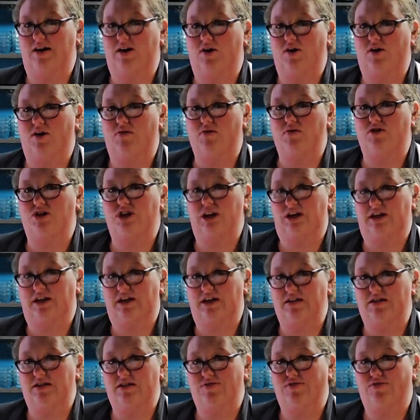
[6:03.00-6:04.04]
our own
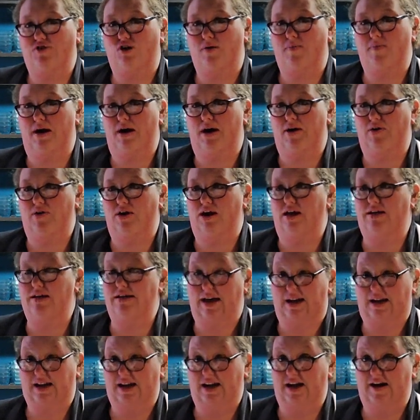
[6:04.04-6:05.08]
chickens for about a
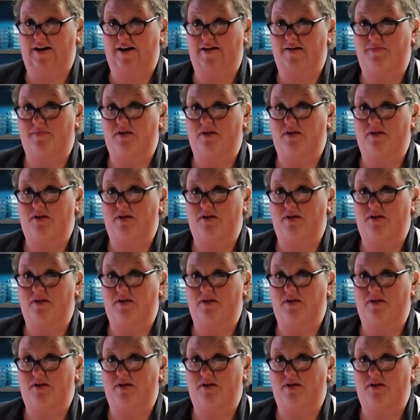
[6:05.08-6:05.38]
decade.